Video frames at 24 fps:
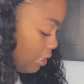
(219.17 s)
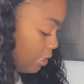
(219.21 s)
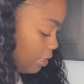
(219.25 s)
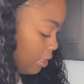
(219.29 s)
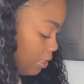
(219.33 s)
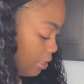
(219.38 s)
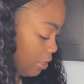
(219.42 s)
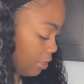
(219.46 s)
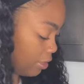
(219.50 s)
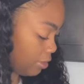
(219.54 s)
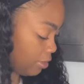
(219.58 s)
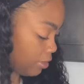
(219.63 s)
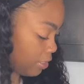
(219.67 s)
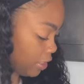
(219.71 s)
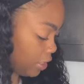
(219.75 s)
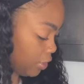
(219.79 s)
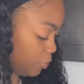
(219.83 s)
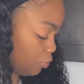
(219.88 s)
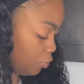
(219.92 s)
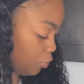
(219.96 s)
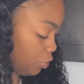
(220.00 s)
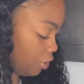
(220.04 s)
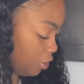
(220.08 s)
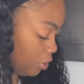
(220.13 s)
And
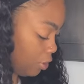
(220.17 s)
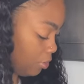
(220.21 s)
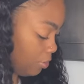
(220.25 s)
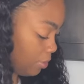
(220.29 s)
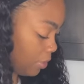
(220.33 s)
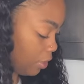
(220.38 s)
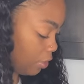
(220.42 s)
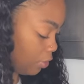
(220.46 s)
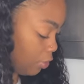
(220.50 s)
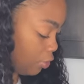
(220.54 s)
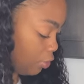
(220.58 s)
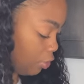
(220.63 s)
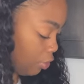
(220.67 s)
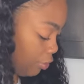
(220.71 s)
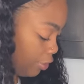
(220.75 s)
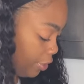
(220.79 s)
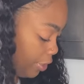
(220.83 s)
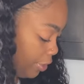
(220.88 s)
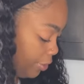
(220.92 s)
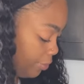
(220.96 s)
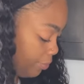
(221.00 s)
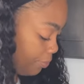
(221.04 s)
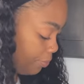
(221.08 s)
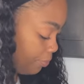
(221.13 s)
spring sprinkle my
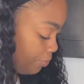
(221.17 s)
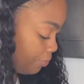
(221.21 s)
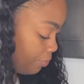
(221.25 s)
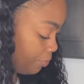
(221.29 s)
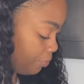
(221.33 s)
curry.